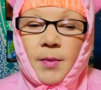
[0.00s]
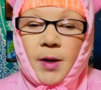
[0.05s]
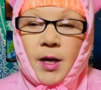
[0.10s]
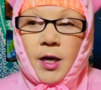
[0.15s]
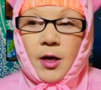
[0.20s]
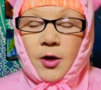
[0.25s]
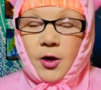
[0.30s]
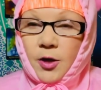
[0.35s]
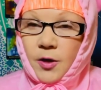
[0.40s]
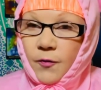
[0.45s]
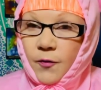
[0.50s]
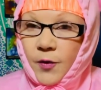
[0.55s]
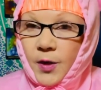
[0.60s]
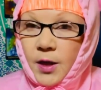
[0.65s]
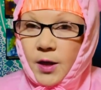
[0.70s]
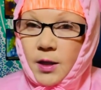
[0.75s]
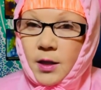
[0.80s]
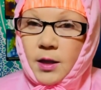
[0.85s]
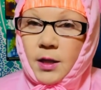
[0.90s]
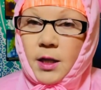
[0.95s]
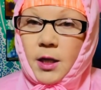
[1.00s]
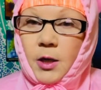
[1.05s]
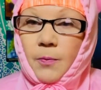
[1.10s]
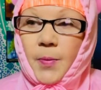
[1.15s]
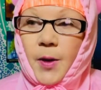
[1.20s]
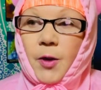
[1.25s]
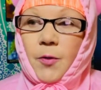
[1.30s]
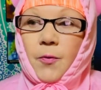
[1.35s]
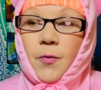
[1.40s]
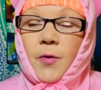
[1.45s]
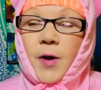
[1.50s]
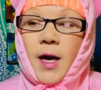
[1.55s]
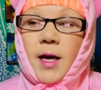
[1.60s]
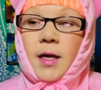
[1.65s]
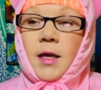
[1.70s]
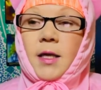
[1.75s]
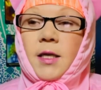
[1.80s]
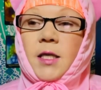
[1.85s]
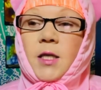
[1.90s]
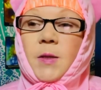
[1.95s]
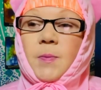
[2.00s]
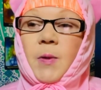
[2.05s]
And it could feel a little bit reckless,